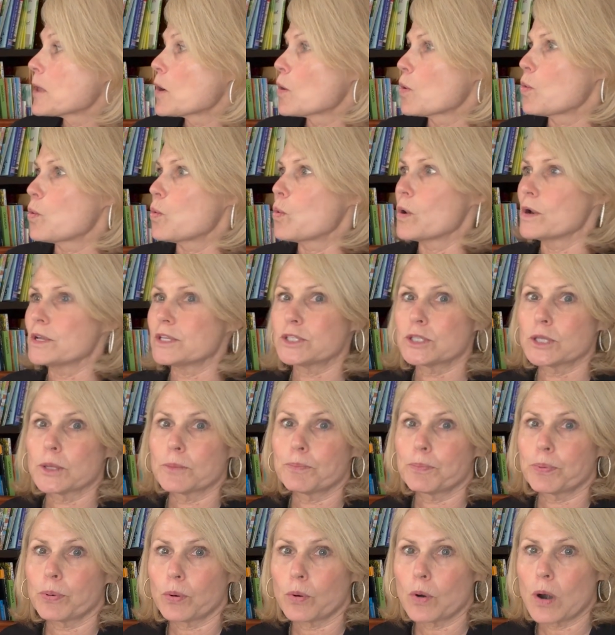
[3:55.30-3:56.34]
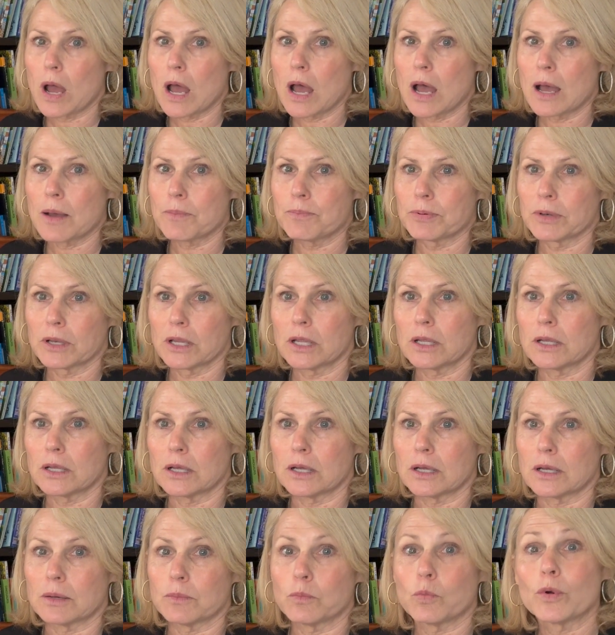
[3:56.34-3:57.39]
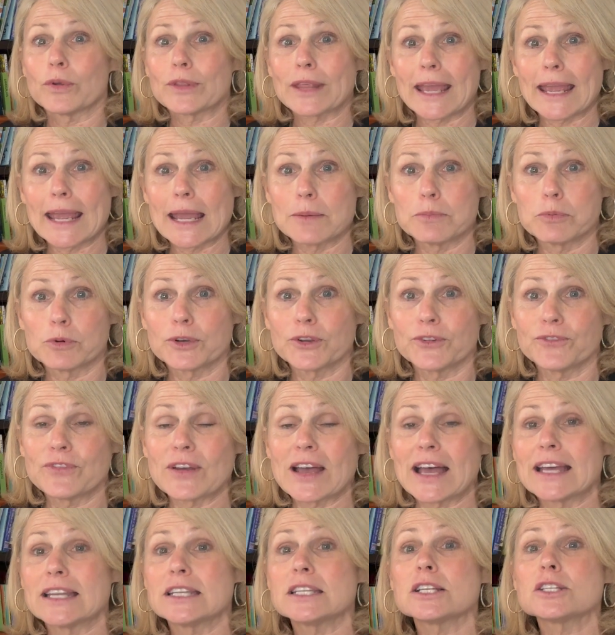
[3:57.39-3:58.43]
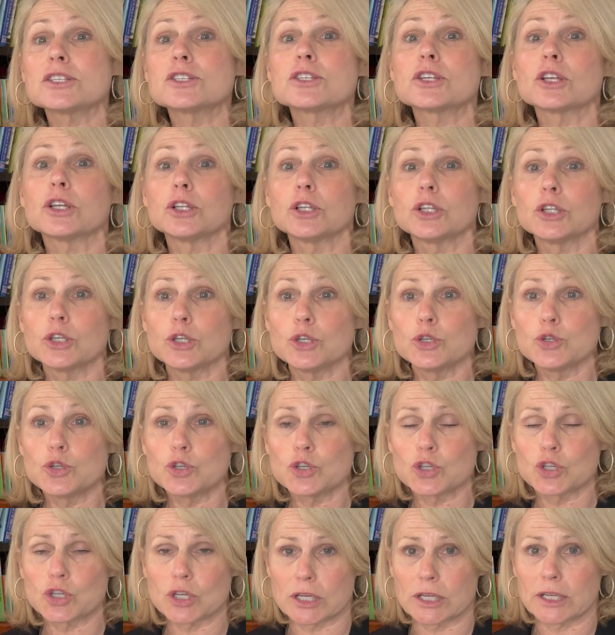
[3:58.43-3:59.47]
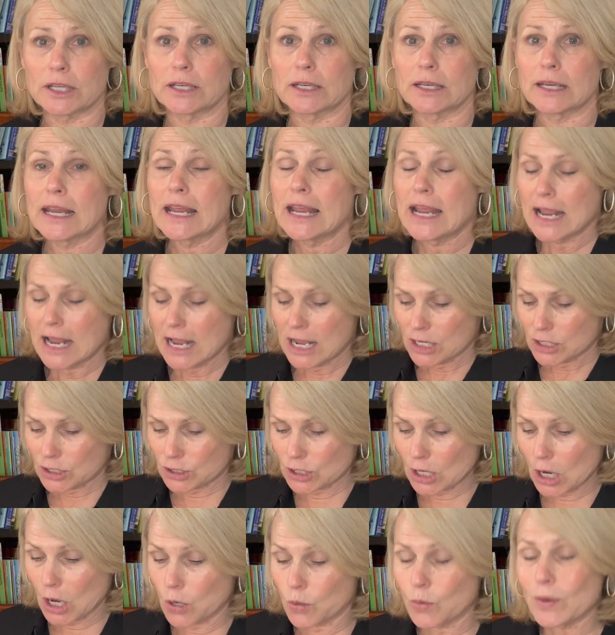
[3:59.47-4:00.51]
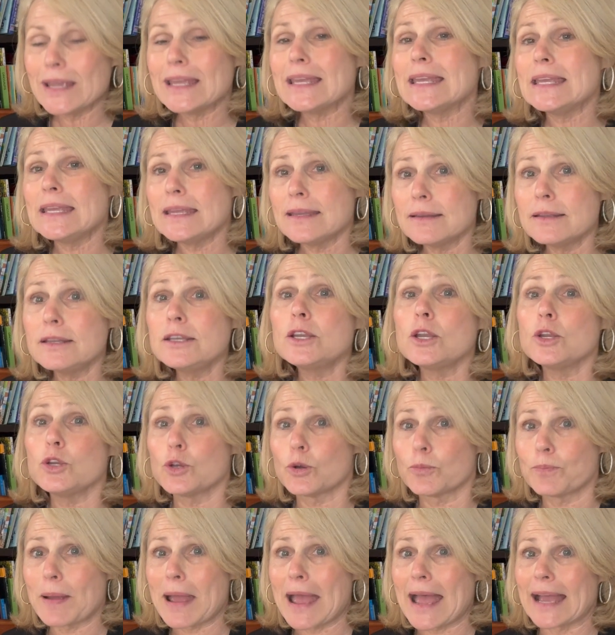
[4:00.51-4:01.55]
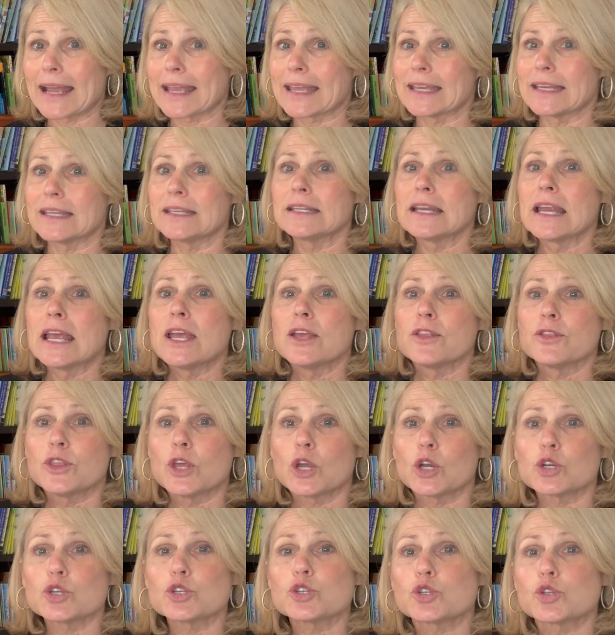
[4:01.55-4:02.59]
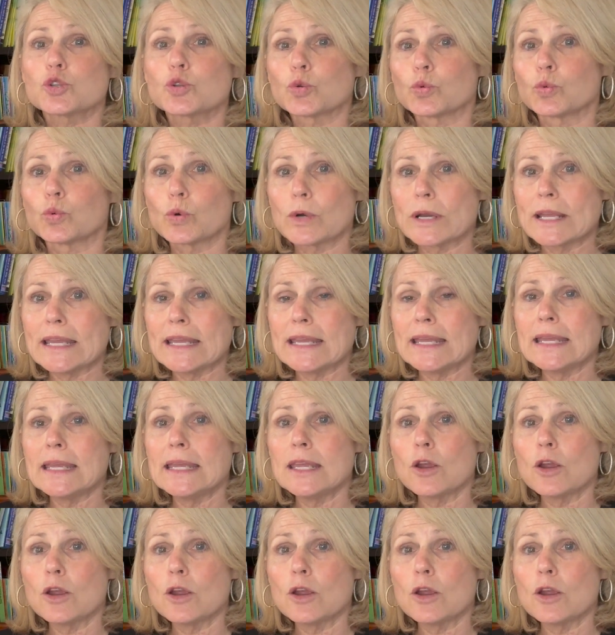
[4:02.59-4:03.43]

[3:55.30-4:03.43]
What's the problem? Were they able to find a solution? So in your packet, there's 3